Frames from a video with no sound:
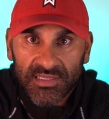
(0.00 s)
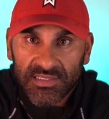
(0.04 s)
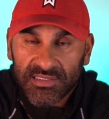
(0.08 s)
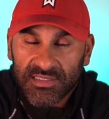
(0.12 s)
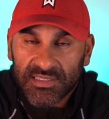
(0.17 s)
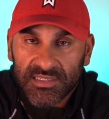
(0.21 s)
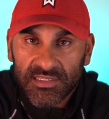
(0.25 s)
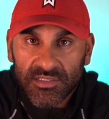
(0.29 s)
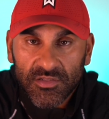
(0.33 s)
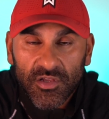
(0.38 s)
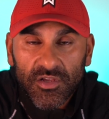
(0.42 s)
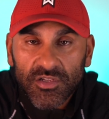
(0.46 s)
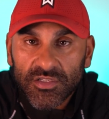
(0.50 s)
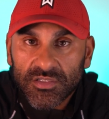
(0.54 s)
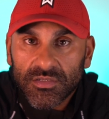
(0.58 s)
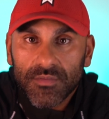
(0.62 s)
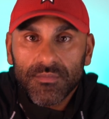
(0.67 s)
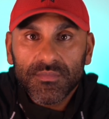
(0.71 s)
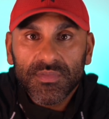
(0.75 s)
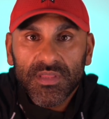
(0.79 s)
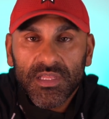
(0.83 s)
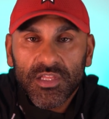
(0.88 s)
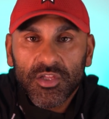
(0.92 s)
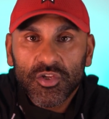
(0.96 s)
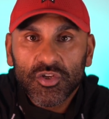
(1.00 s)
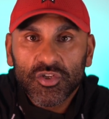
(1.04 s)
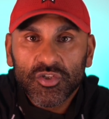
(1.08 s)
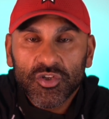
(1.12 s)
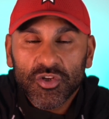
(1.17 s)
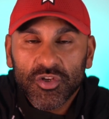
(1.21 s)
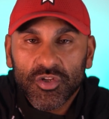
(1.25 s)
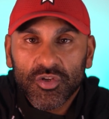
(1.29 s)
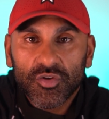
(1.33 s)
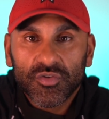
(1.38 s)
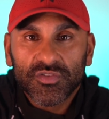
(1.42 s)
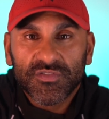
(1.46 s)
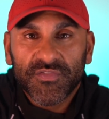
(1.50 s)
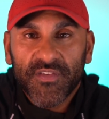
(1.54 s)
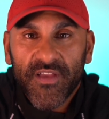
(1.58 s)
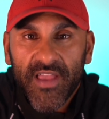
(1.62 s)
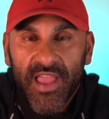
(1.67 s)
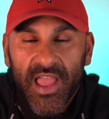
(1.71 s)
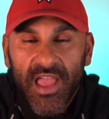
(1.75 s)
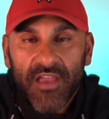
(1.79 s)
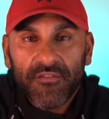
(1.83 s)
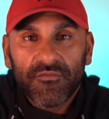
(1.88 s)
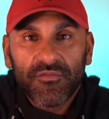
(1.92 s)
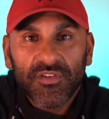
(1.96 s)
This is not something you should use for
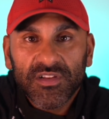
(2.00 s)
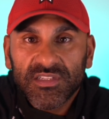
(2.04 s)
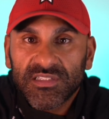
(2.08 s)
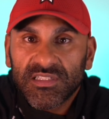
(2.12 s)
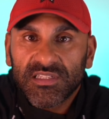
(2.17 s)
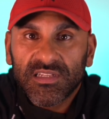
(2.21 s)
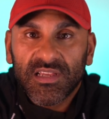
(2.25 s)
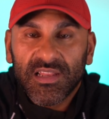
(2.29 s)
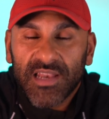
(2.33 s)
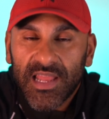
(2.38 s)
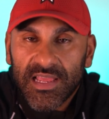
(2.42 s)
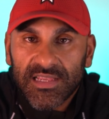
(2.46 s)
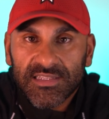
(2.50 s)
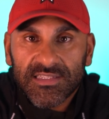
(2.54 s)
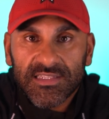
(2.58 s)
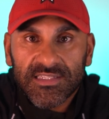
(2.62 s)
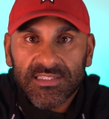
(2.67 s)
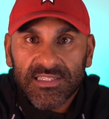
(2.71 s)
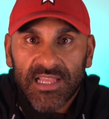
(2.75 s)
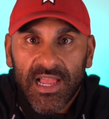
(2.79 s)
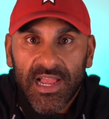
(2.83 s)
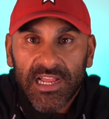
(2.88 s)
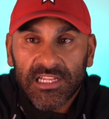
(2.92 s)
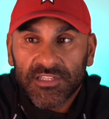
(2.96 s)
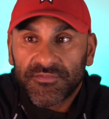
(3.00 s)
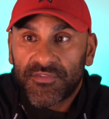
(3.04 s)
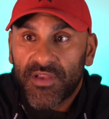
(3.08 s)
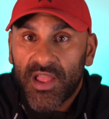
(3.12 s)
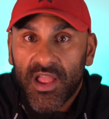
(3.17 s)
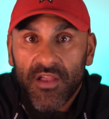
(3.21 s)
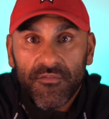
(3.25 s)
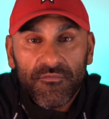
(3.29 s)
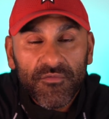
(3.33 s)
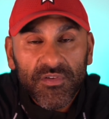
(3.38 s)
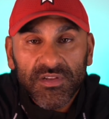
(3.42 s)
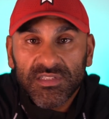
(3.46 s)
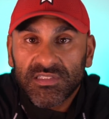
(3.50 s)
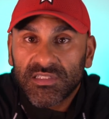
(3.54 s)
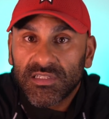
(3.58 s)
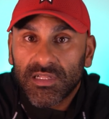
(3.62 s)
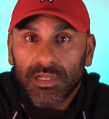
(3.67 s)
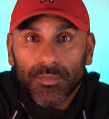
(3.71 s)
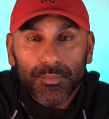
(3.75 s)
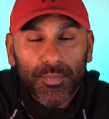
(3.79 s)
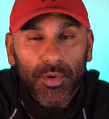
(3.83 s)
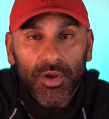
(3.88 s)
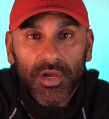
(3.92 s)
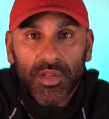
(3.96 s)
every single exercise, for every
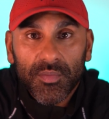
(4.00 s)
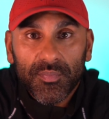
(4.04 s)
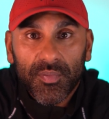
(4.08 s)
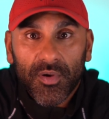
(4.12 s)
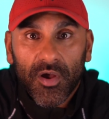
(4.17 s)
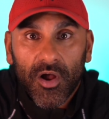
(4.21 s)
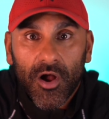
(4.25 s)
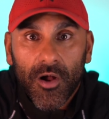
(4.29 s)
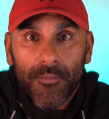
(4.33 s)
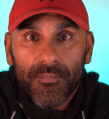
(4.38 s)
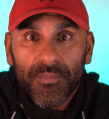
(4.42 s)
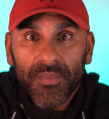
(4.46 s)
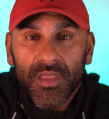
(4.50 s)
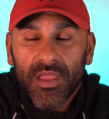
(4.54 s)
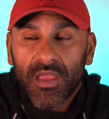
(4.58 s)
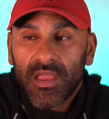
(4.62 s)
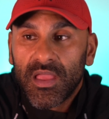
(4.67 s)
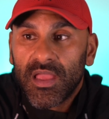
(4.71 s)
single body part.